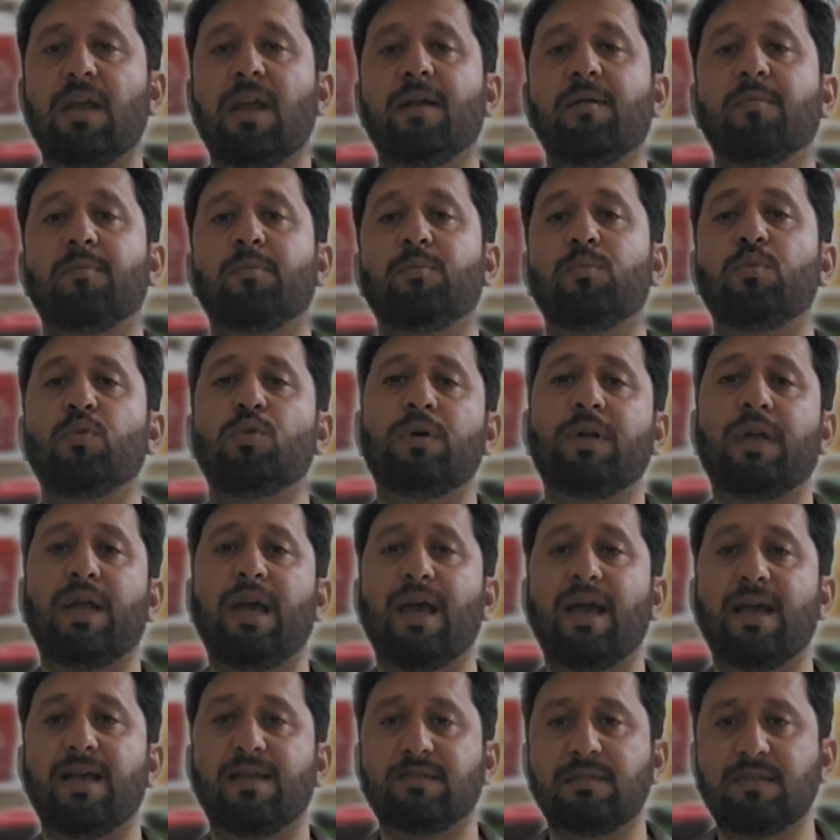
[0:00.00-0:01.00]
and
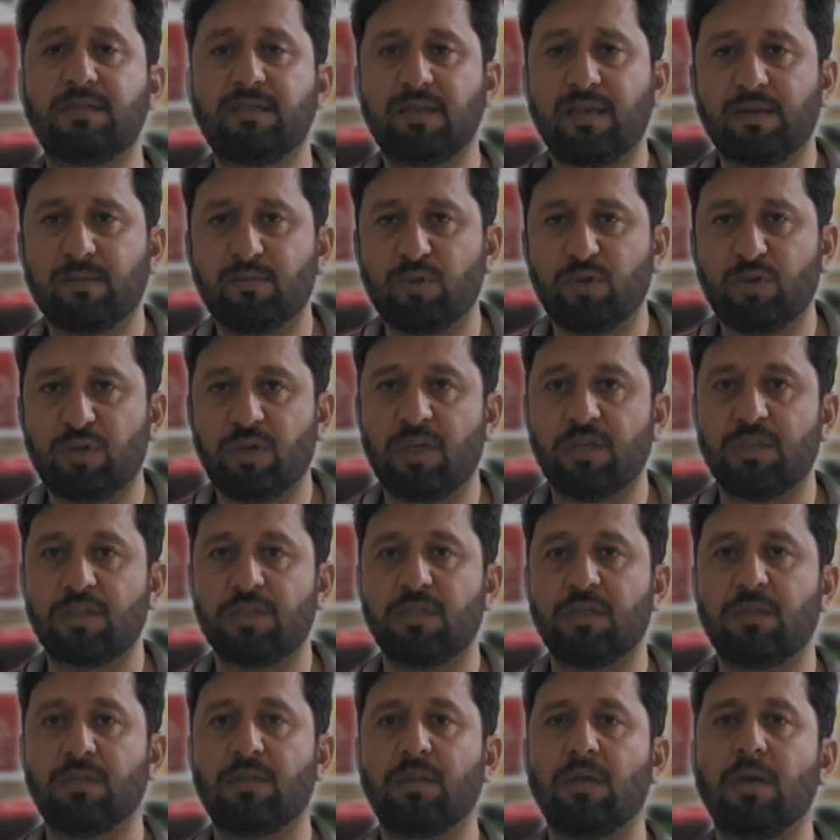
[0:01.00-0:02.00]
poor hazard
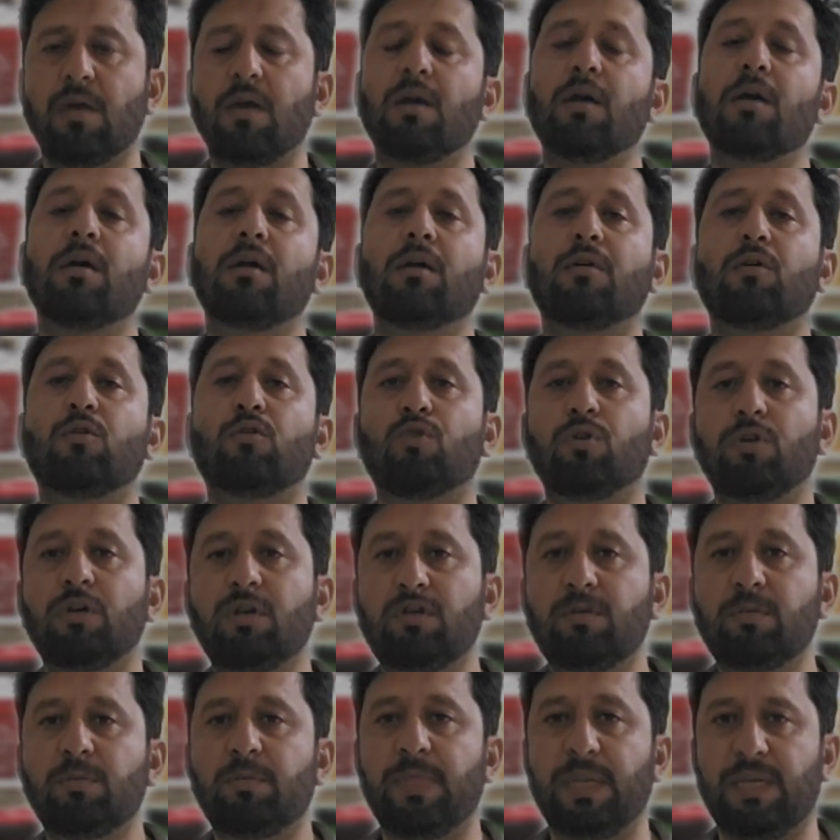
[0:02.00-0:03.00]
communication
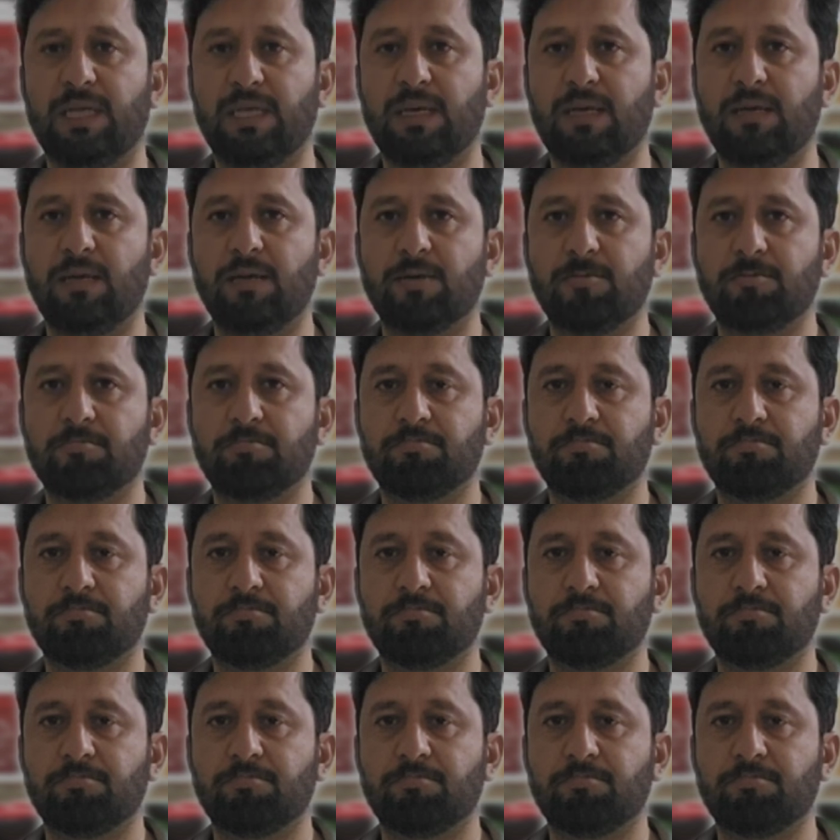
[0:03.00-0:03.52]
could be